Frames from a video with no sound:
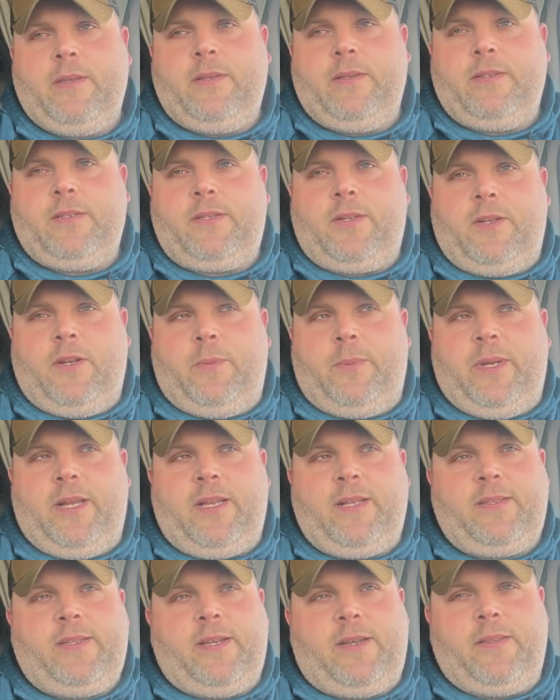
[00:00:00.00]
So nobody
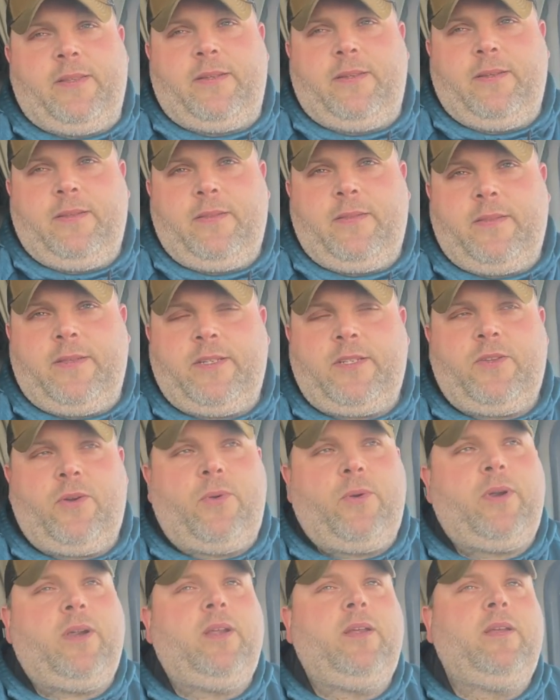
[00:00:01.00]
could tell the
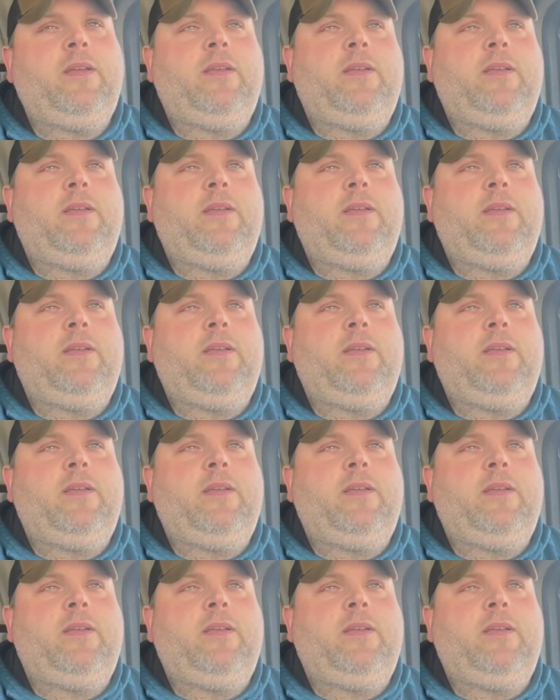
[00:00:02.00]
story.